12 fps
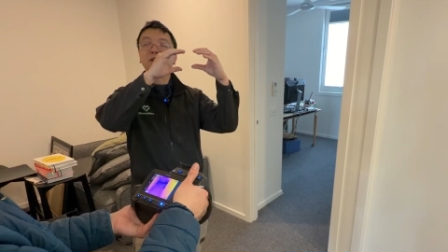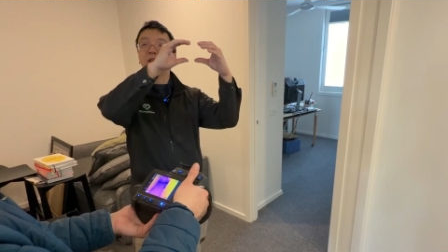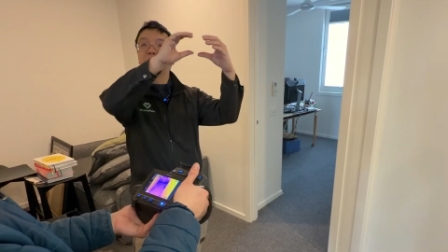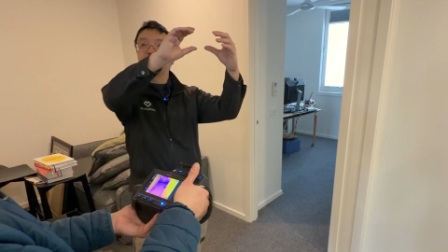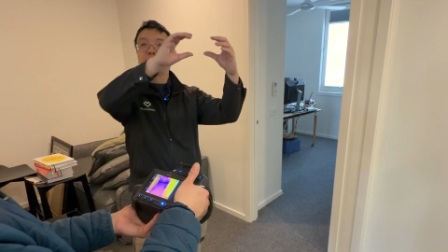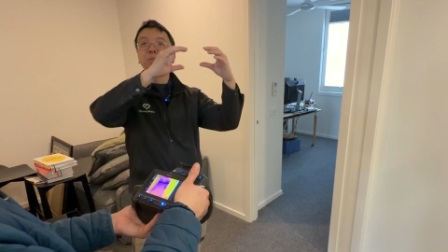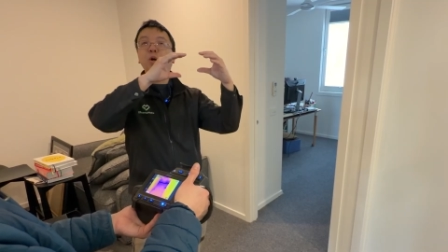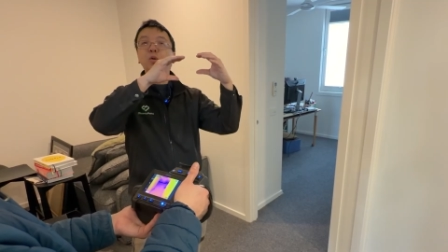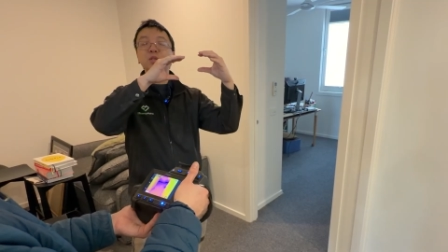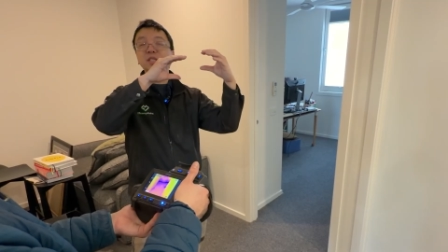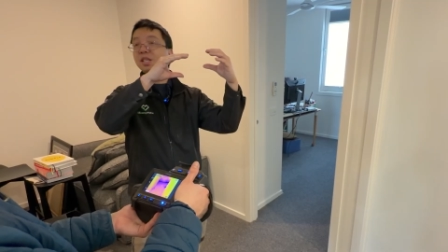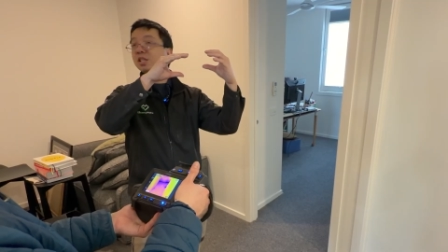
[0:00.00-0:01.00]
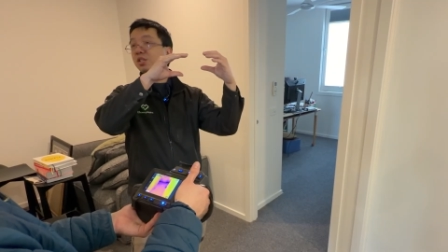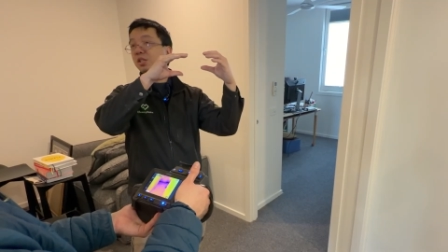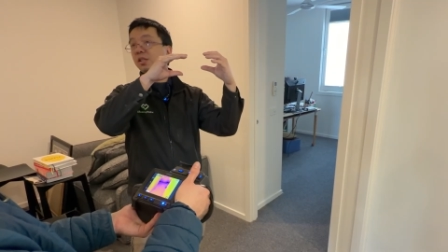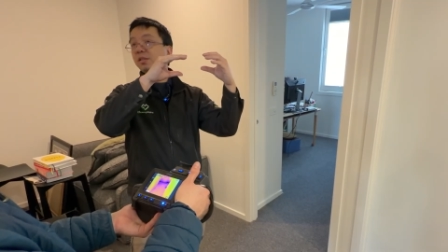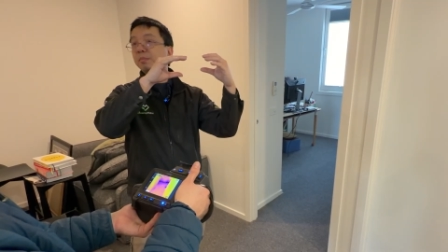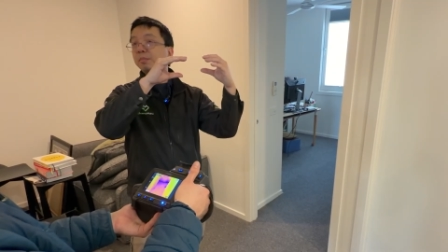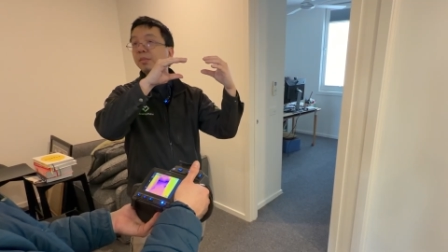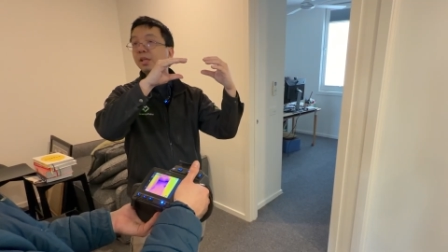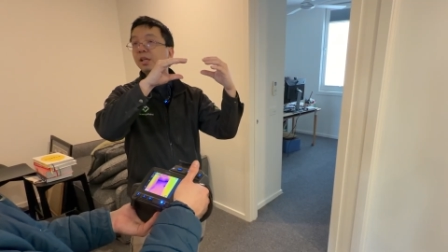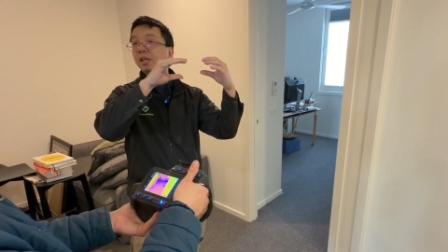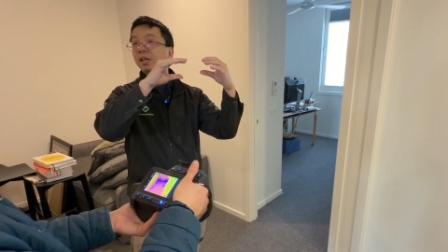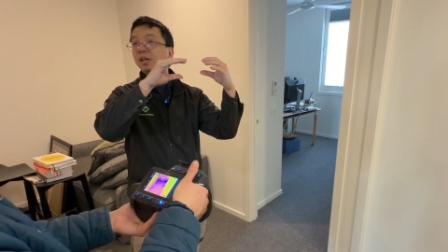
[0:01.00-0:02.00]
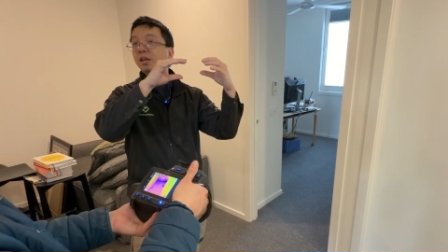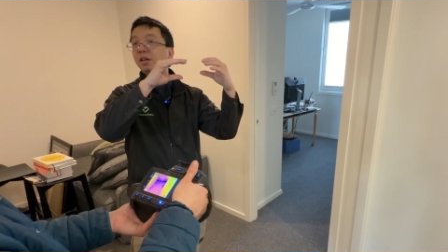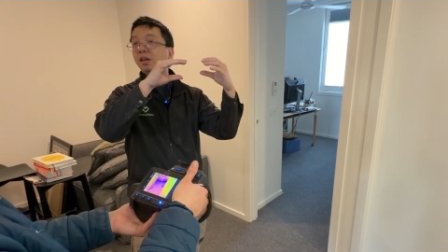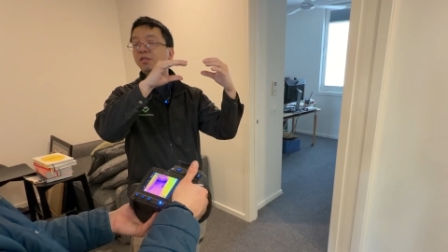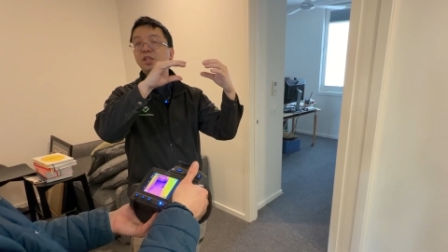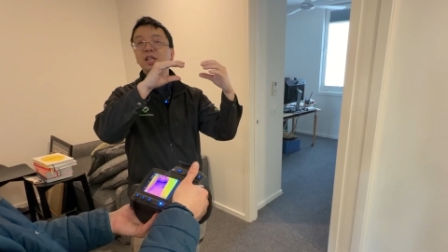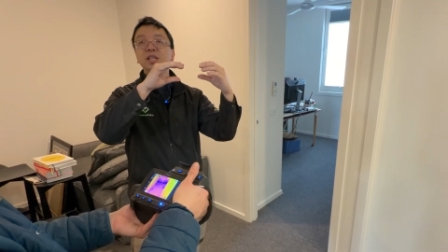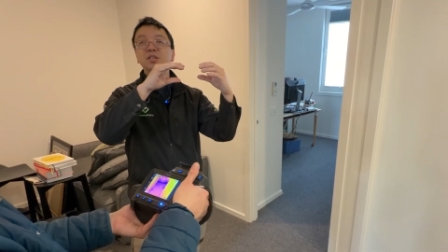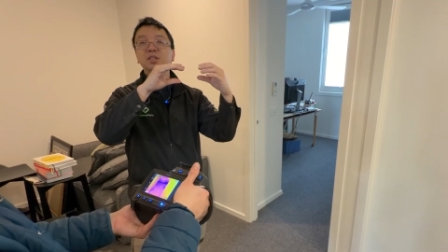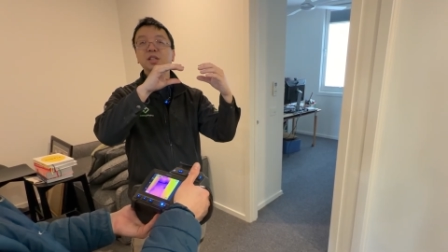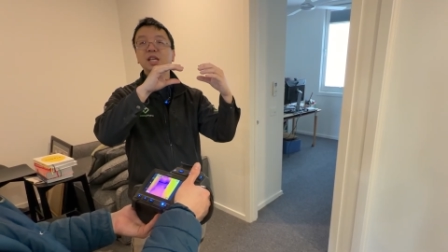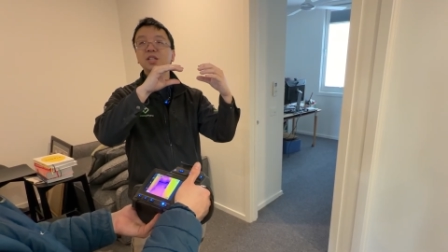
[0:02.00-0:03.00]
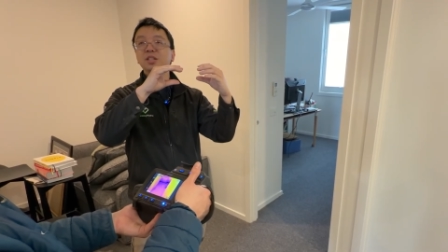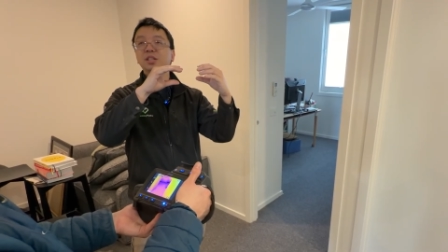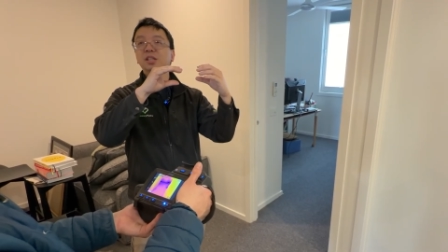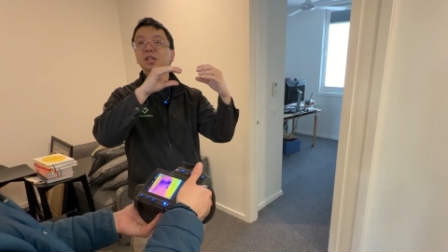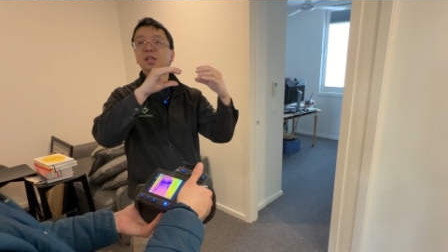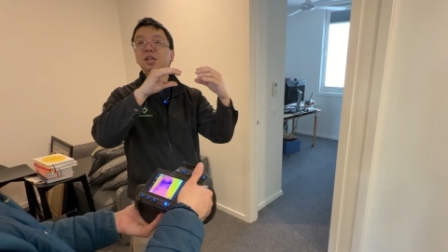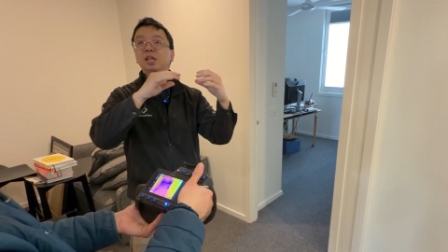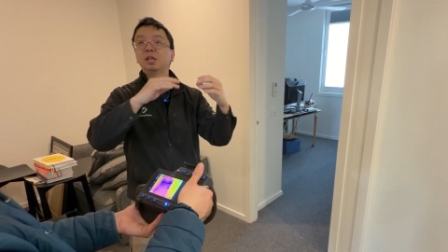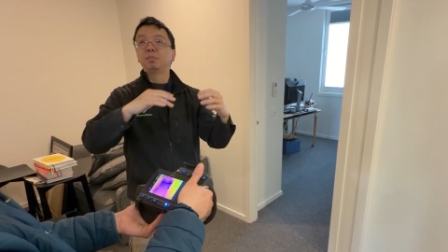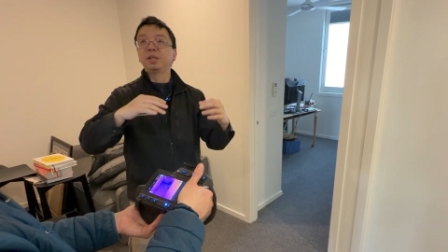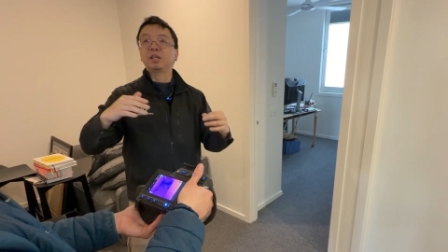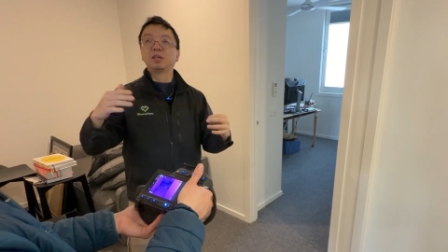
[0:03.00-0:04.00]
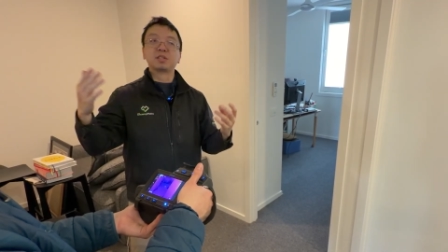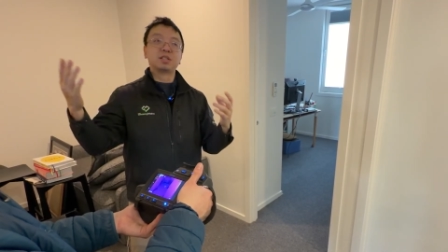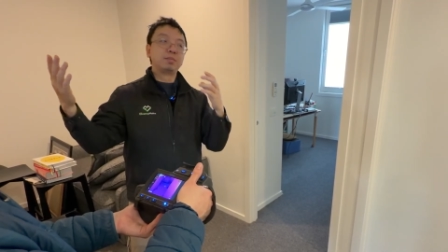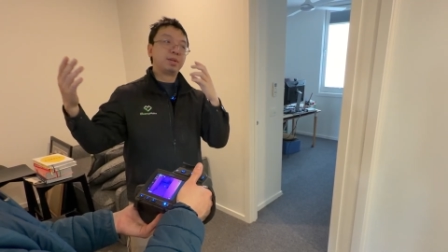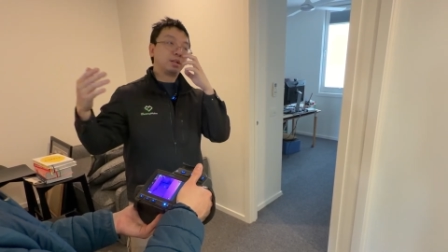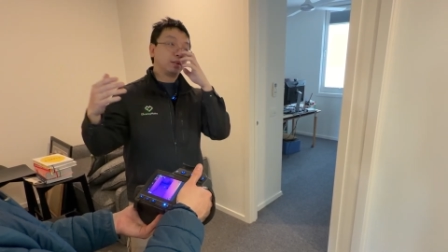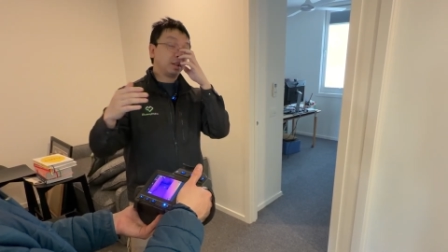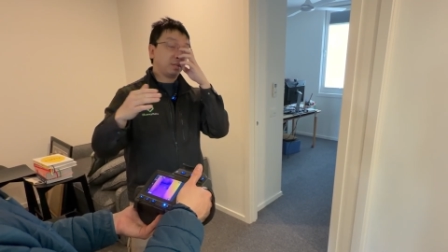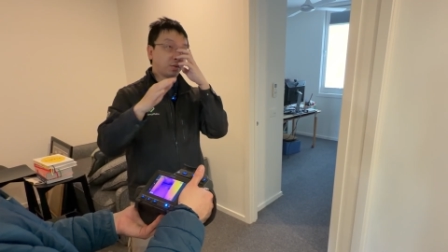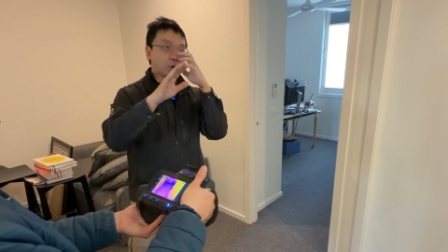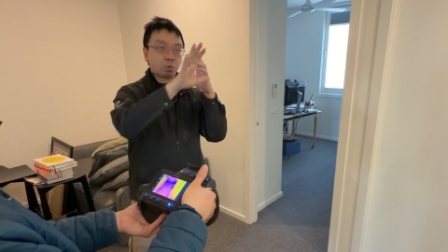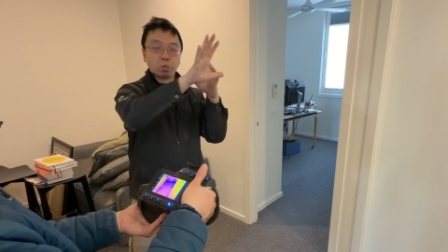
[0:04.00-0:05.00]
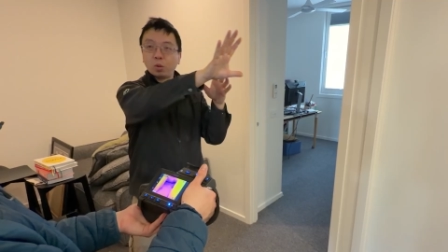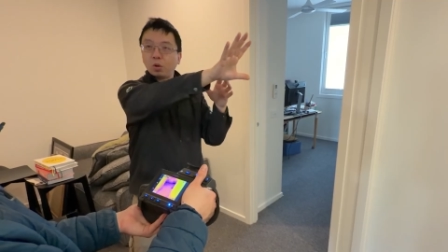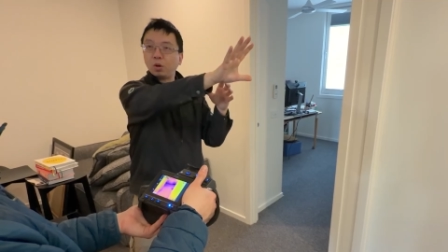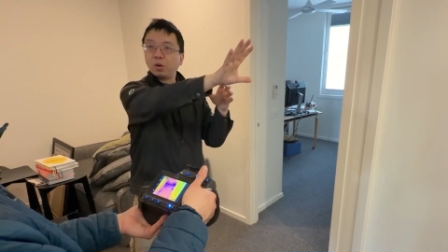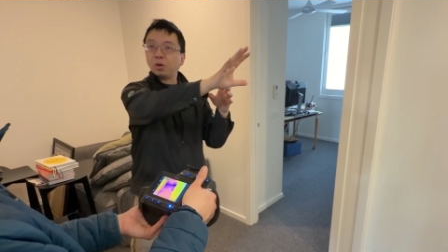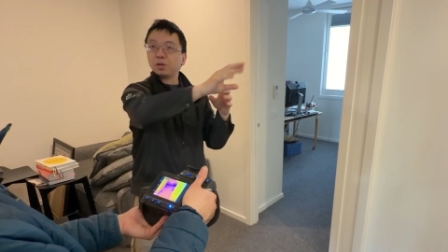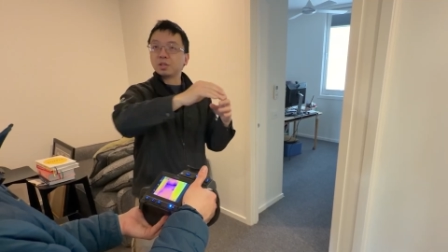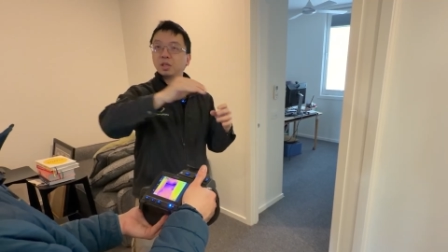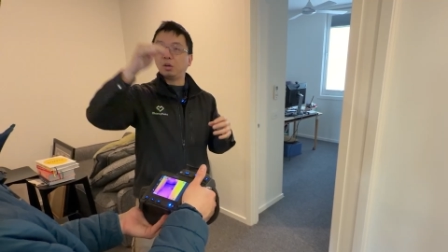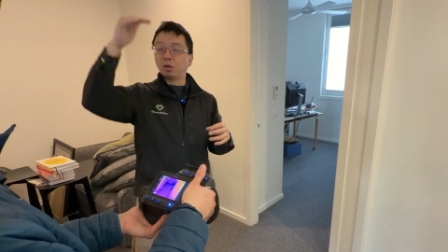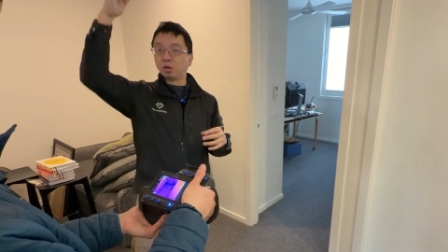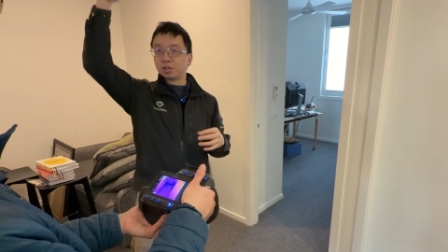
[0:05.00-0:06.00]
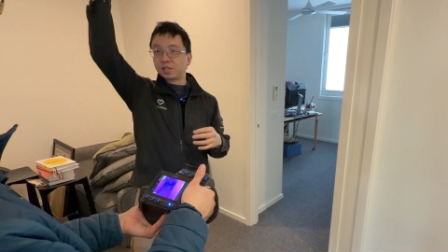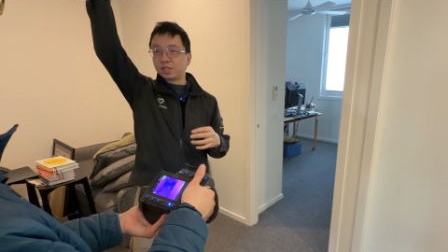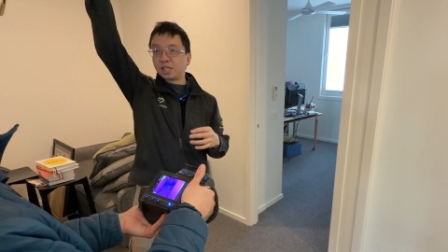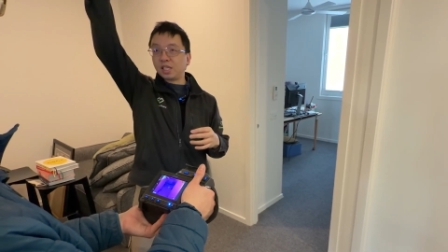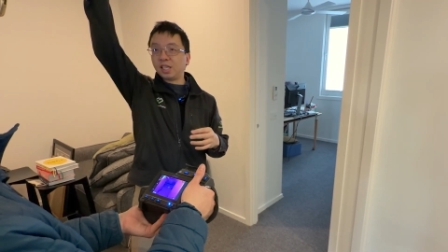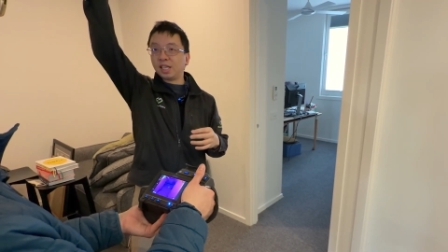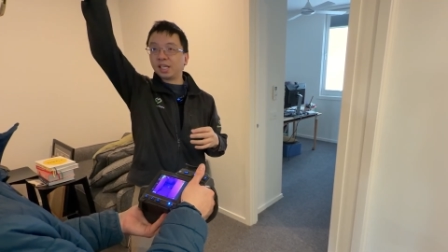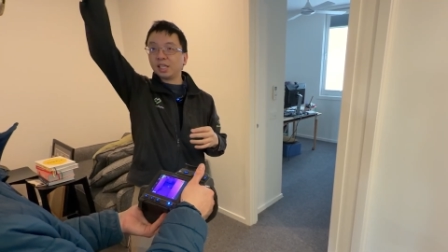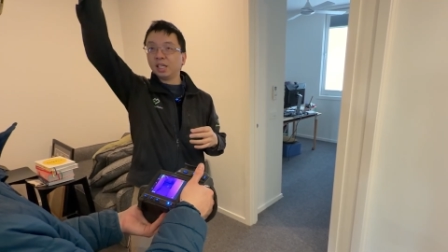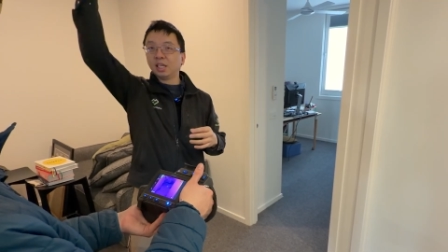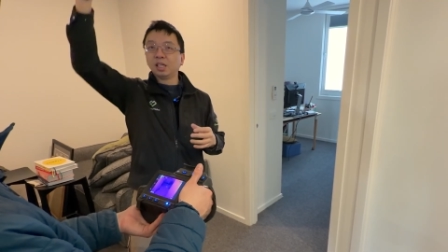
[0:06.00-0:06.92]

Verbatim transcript: the position of the insulation because typically for walls or ceiling,